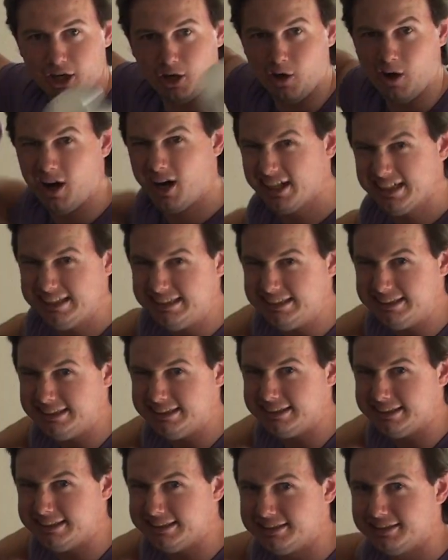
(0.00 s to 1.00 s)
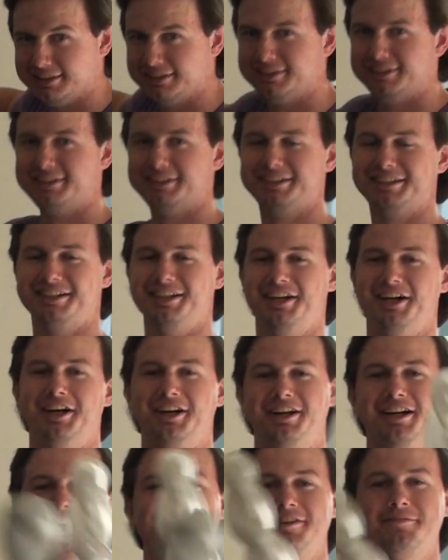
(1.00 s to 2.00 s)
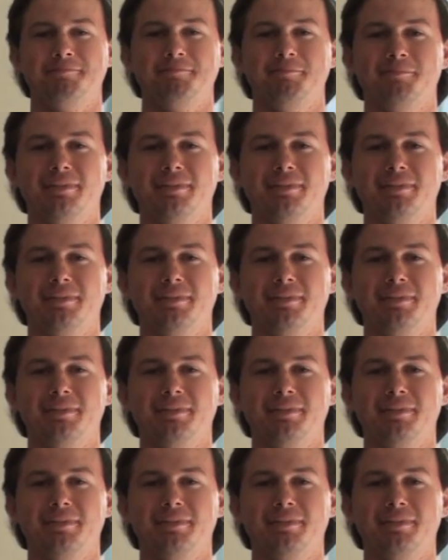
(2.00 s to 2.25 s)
go. Hey! All right,